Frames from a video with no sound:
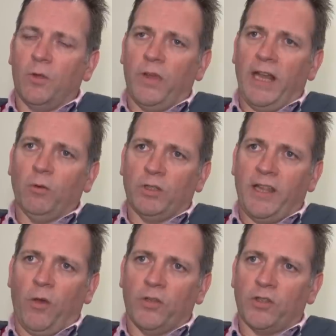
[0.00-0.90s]
So they
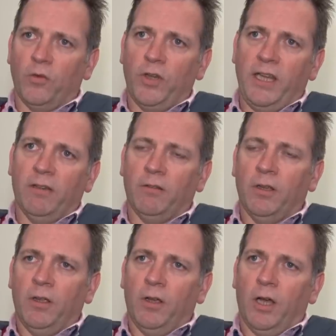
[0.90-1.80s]
looked at that on the Sunday,
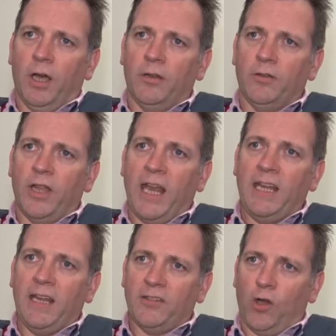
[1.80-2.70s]
and
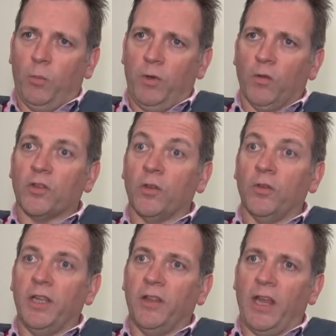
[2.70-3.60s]
they told me on the
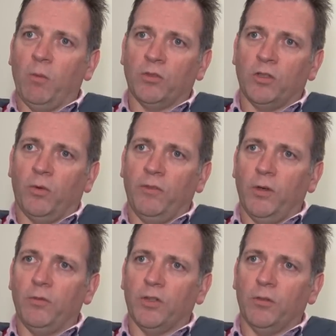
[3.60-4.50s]
Sunday that they wanted
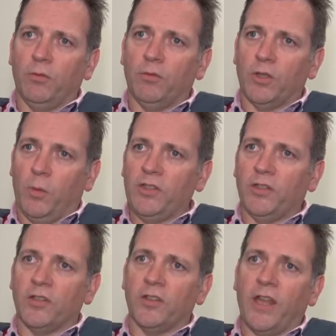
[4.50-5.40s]
to review
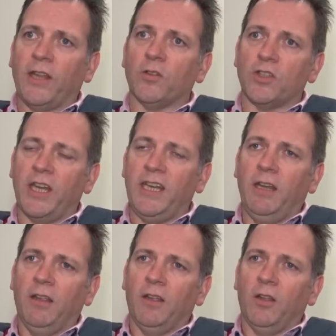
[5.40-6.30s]
two incidents that they could
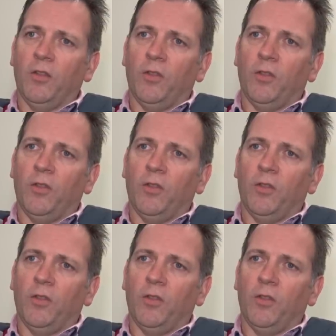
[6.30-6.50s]
see